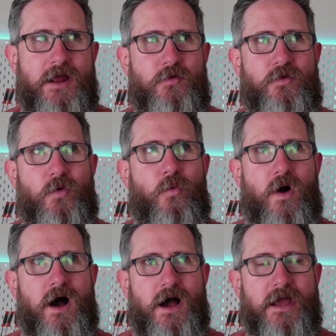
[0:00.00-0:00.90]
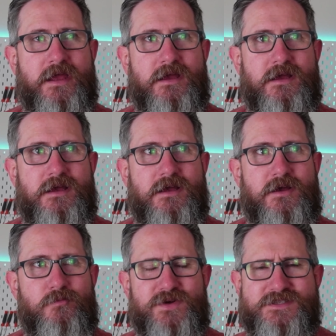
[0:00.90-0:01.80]
I don't know why,
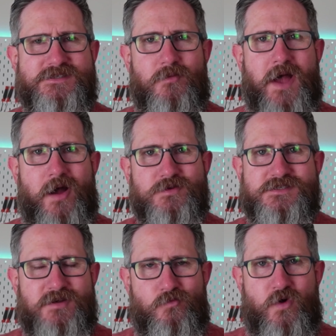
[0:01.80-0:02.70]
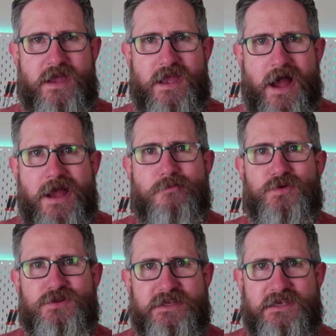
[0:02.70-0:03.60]
but somehow, some way, I
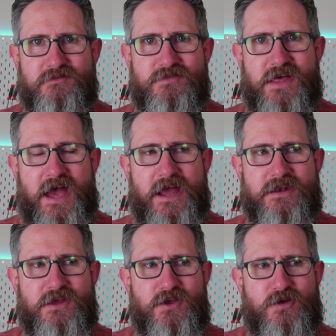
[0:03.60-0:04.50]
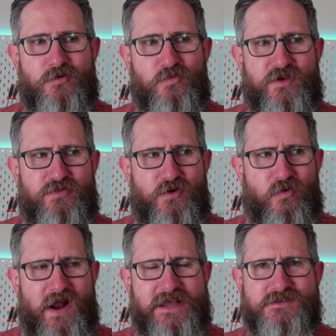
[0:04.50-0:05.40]
believe that with the
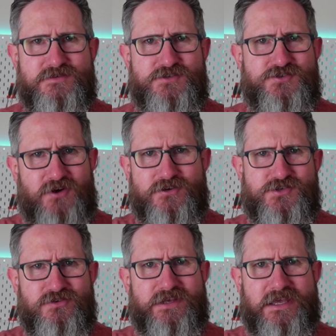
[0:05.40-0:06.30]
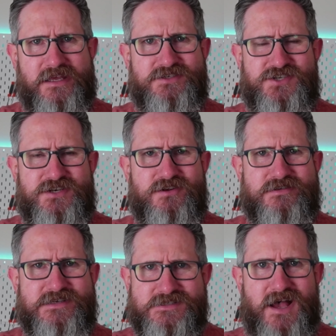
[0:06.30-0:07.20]
right structurally engineered
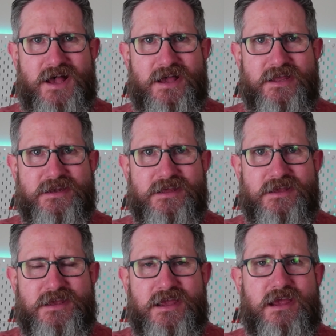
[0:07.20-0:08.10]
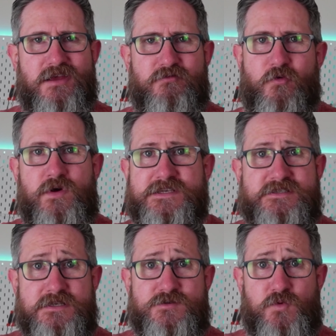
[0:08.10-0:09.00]
design and 40
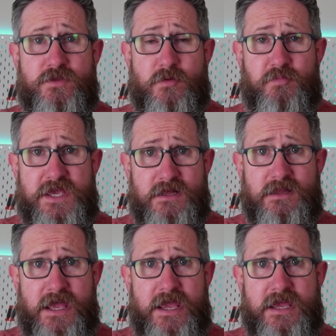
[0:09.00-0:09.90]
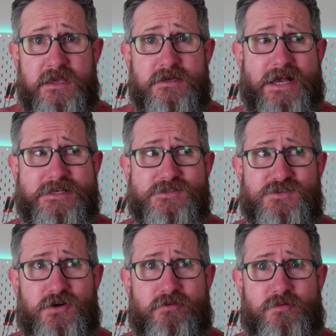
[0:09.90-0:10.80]
cents worth of PLA, I can
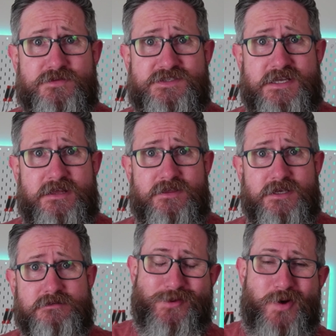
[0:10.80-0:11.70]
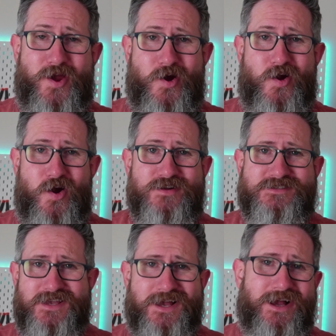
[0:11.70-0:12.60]
solve almost anything. In my heart of
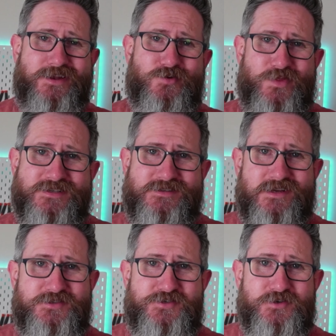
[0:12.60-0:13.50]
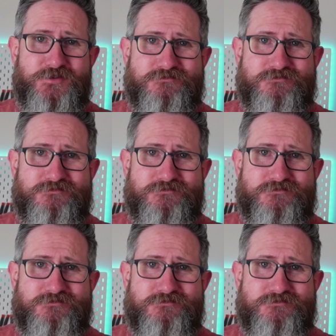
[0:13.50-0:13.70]
hearts, I know that's not true.